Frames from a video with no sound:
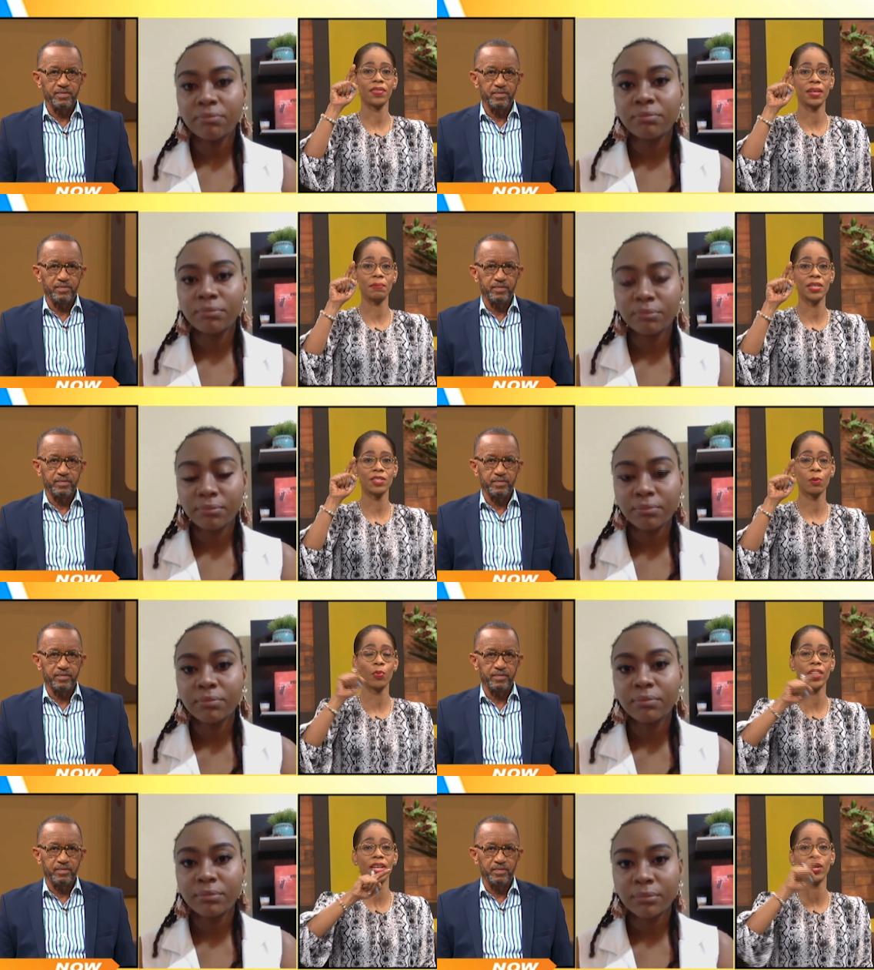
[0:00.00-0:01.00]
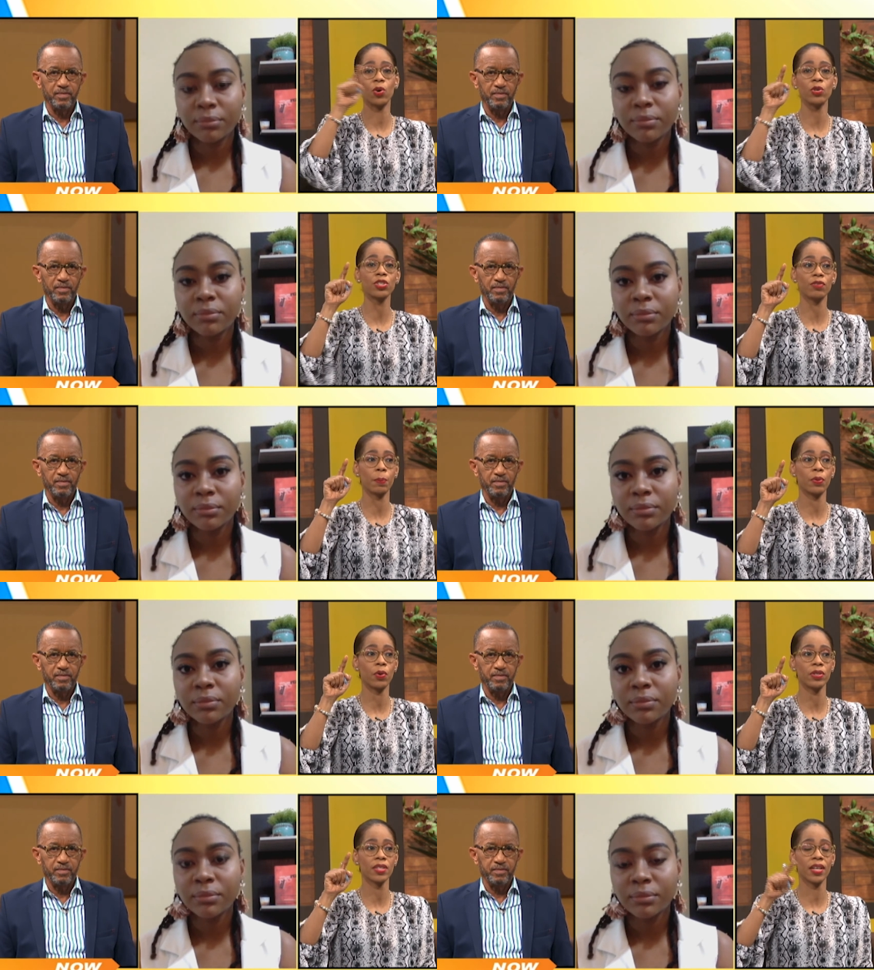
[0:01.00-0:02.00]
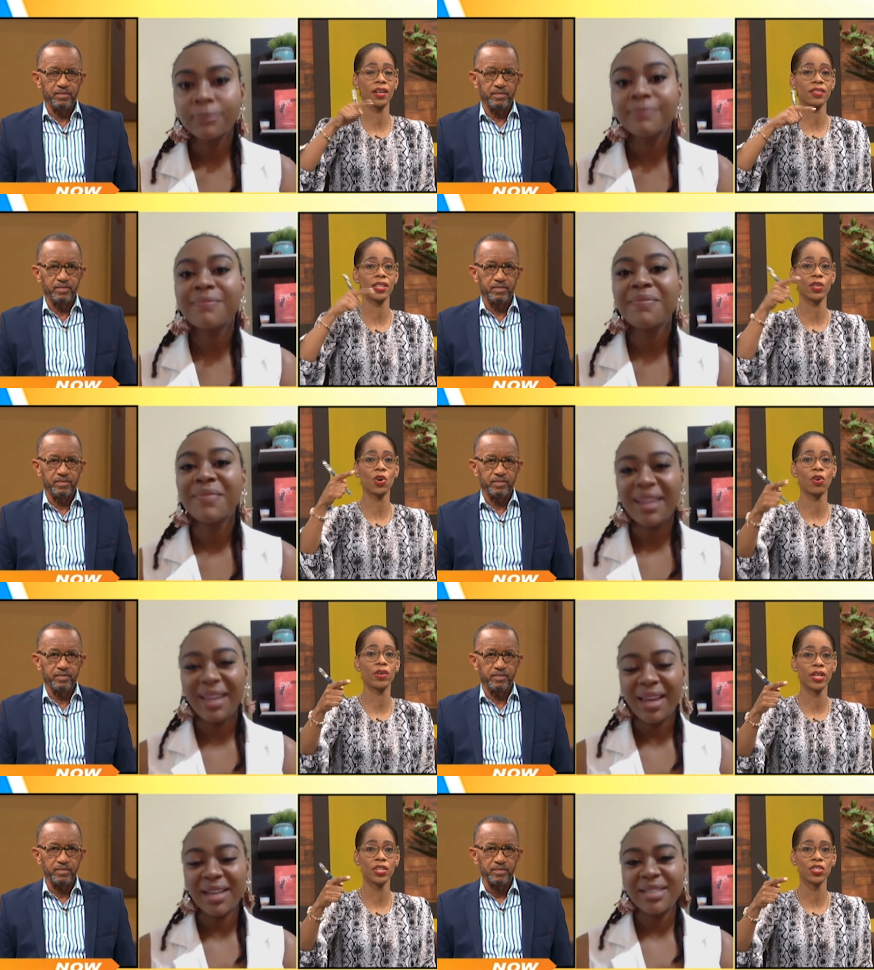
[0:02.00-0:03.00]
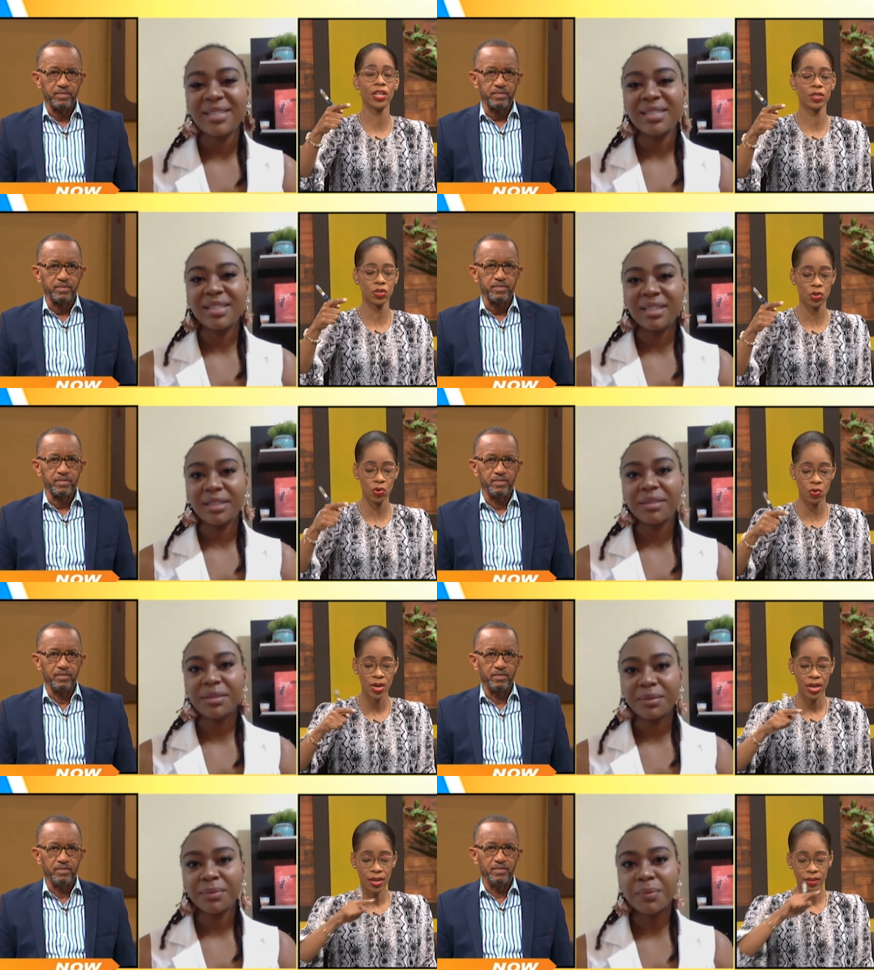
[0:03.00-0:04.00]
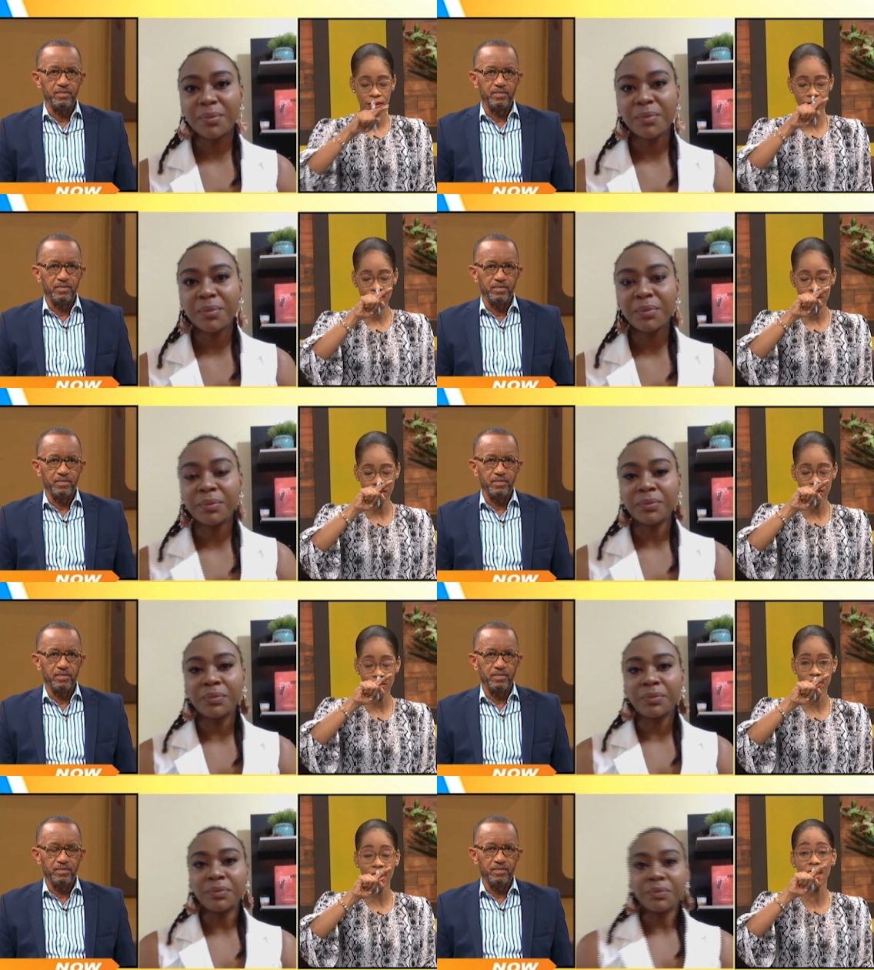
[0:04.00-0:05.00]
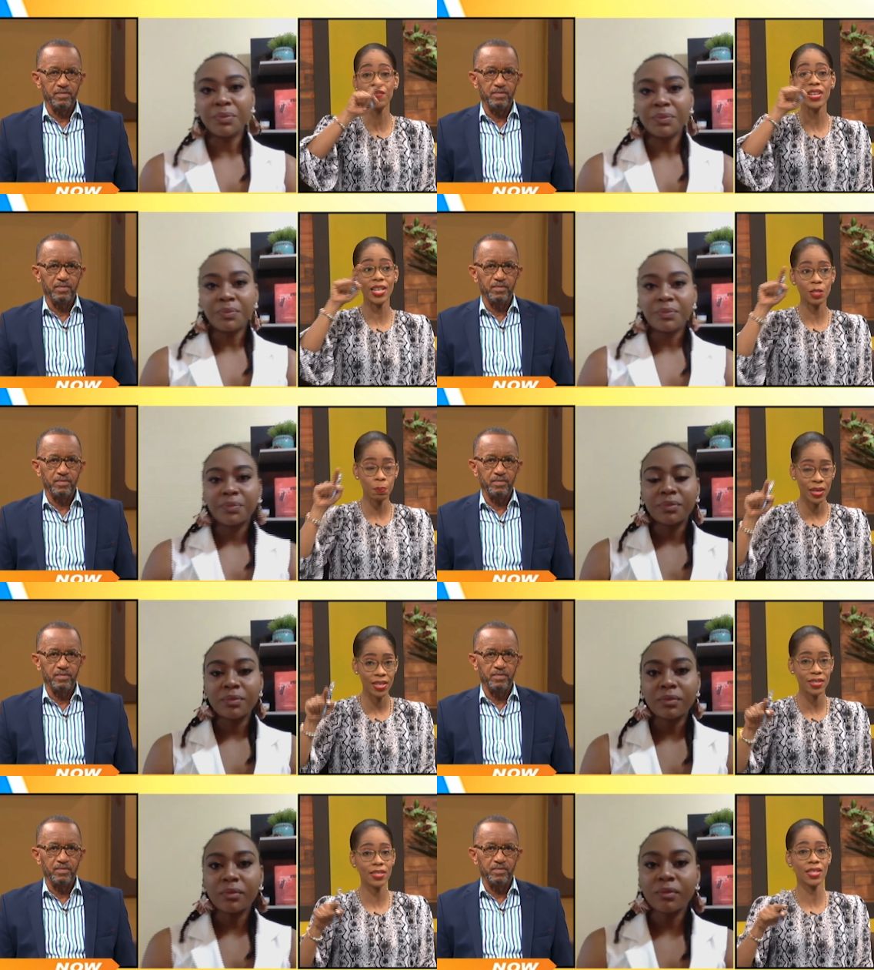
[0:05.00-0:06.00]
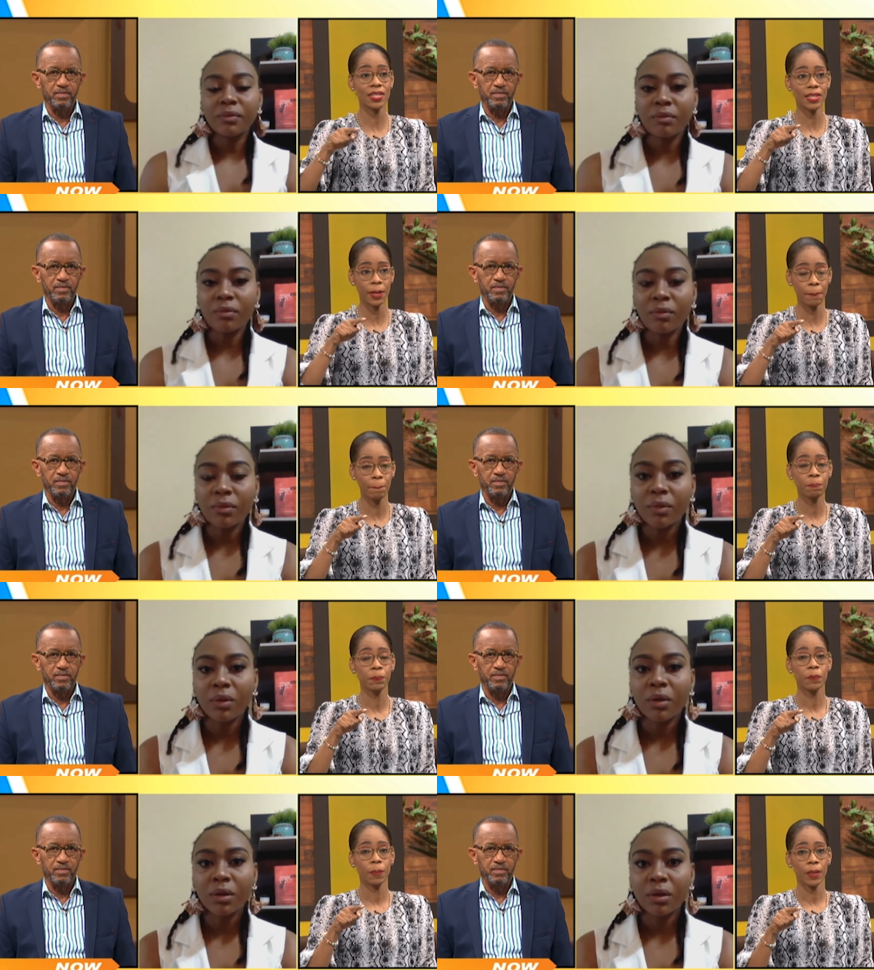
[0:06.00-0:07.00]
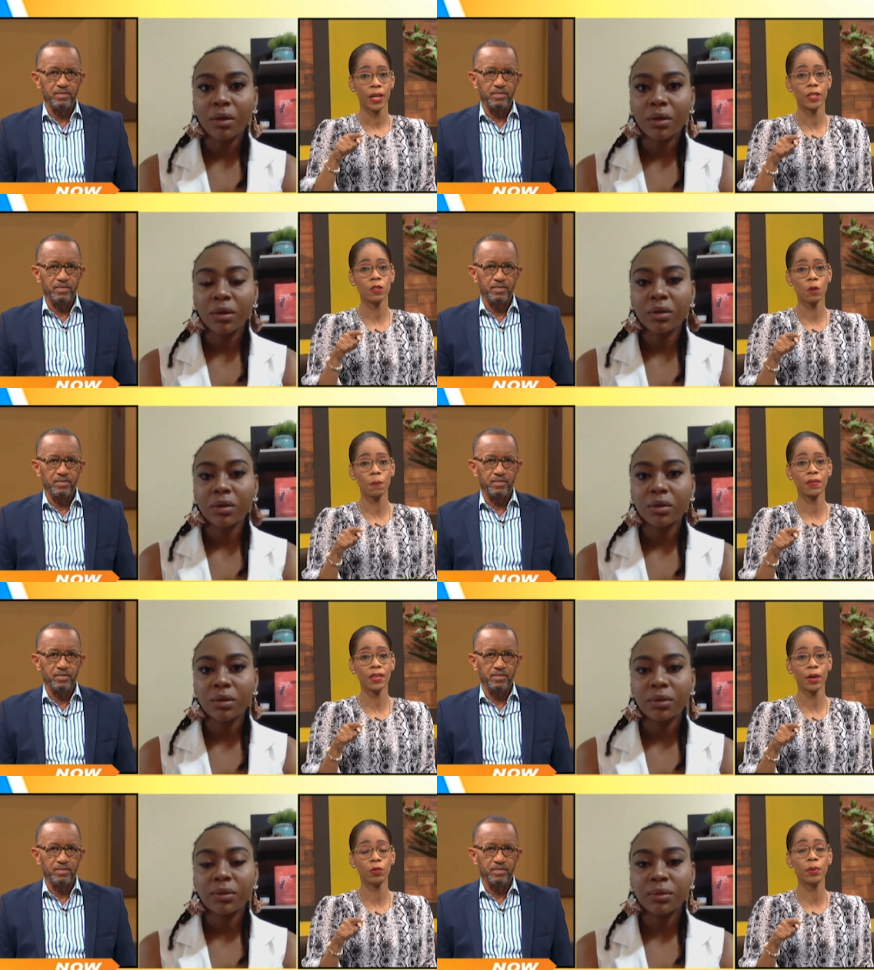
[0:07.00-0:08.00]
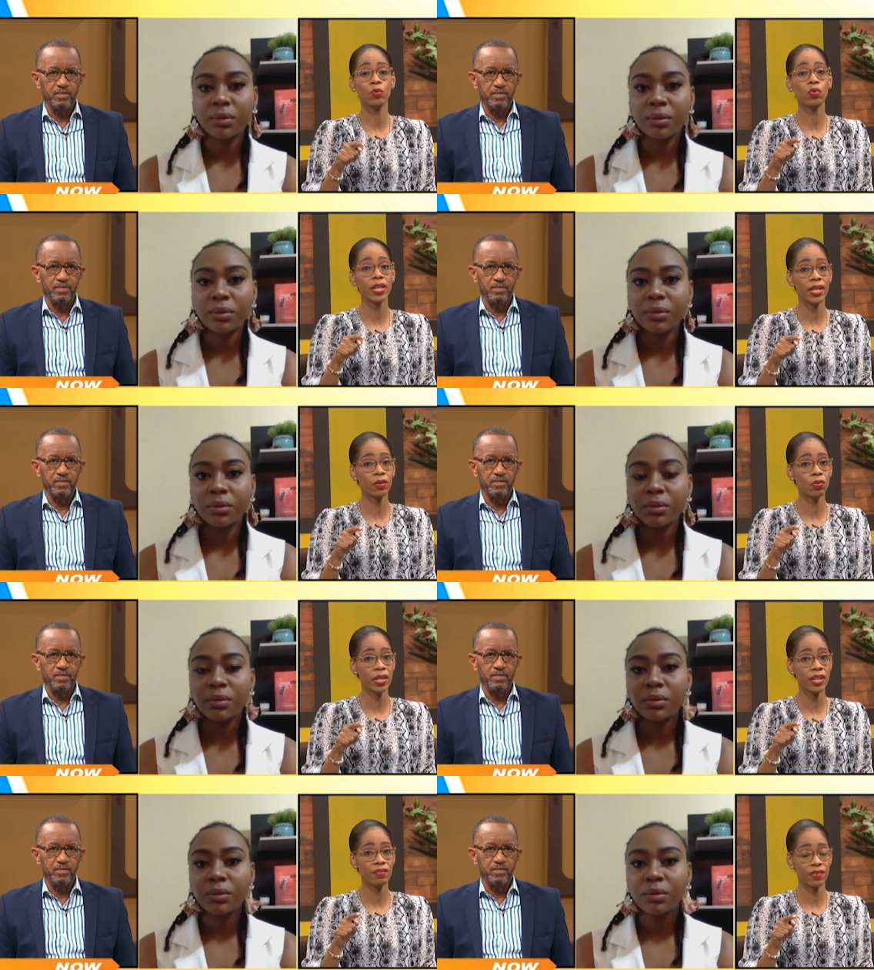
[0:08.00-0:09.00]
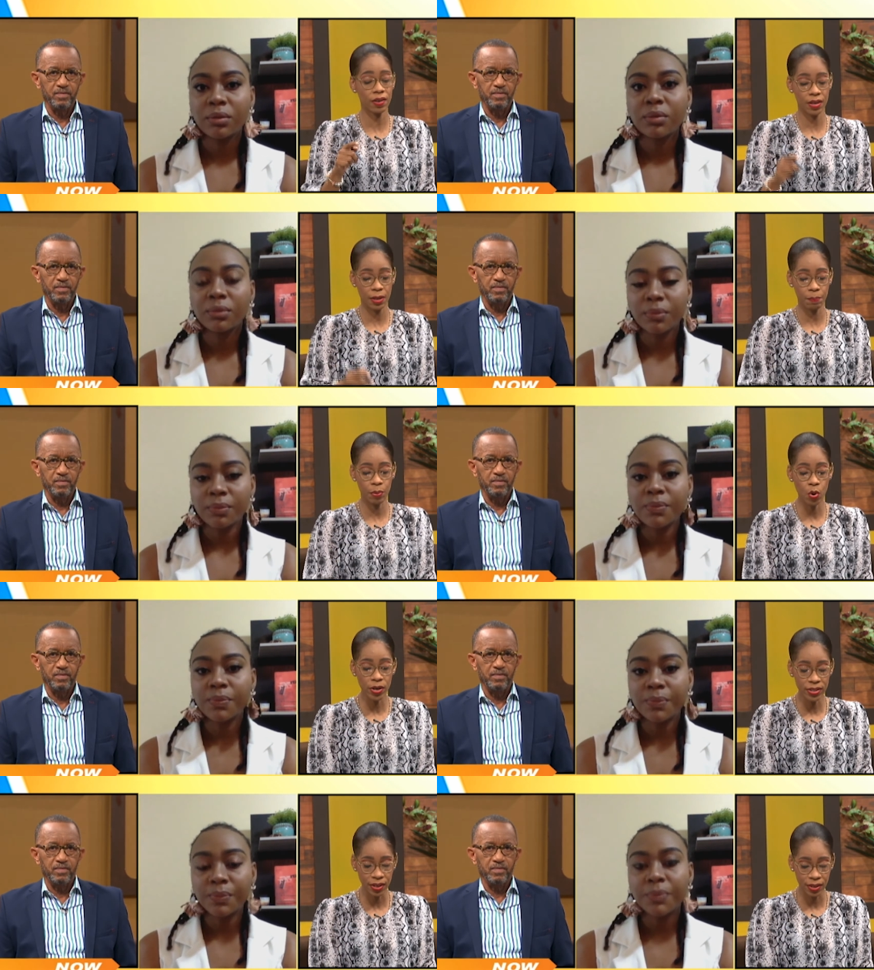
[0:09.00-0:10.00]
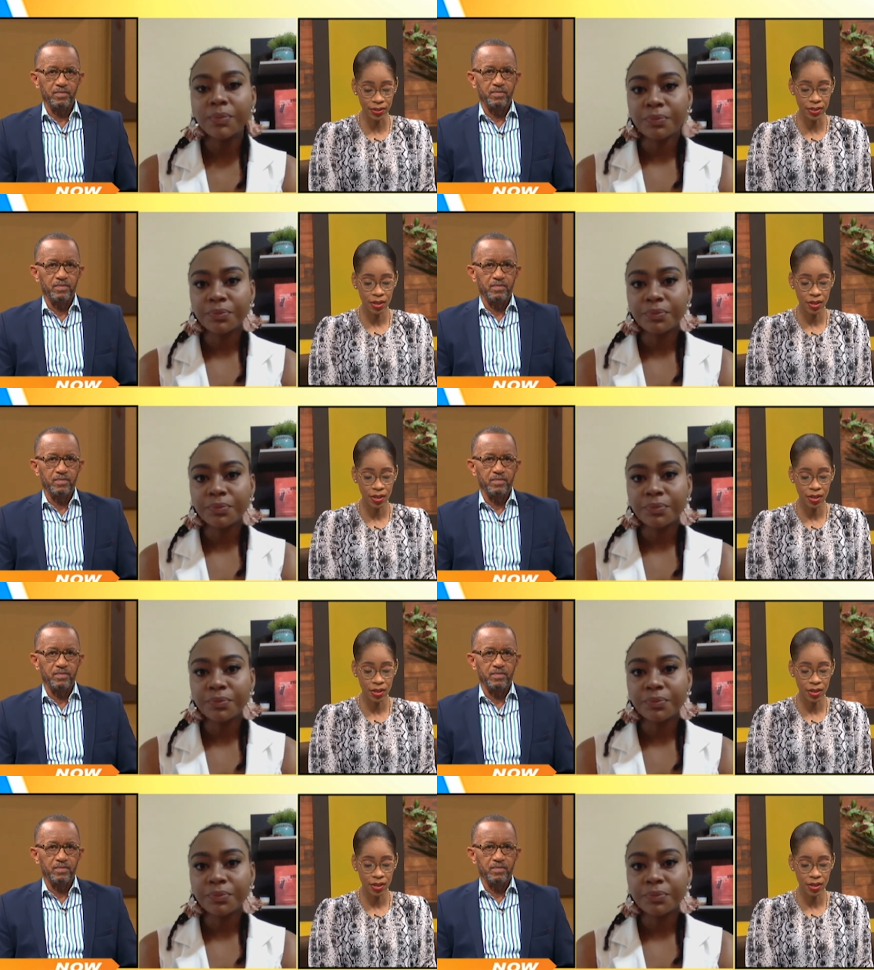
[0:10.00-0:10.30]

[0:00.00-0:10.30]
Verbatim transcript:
Speaker 1: they meet up when they go to report, and they're not encouraged. And so this, this evidence-based system is something that would be really, really very important.